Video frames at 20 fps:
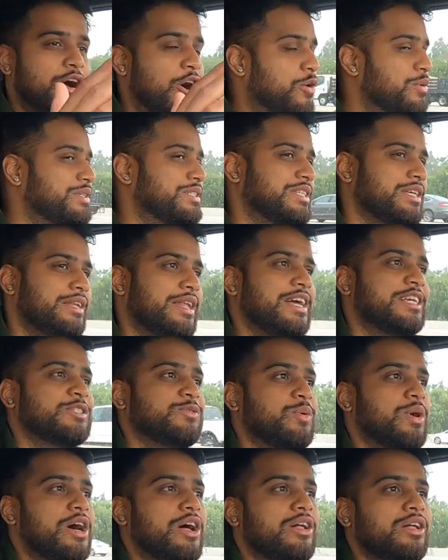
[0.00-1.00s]
It always connects
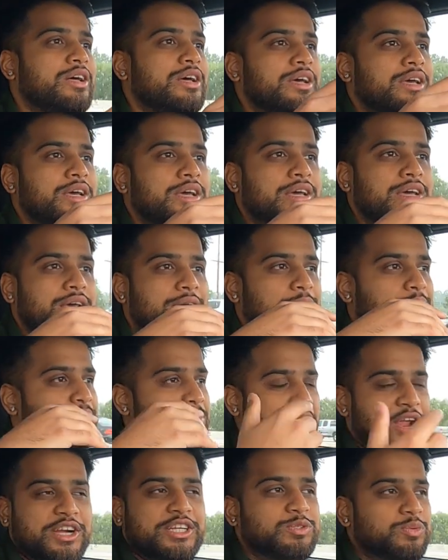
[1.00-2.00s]
well,
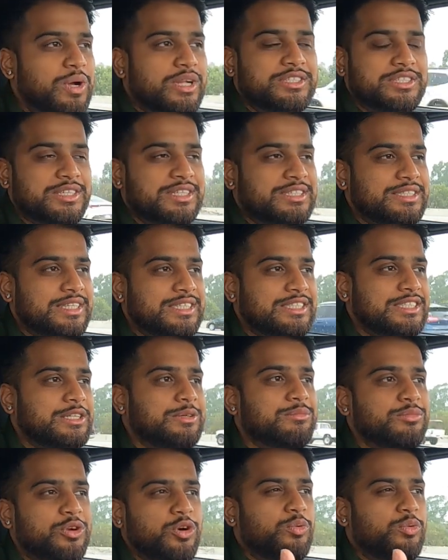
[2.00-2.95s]
pairs well to the system,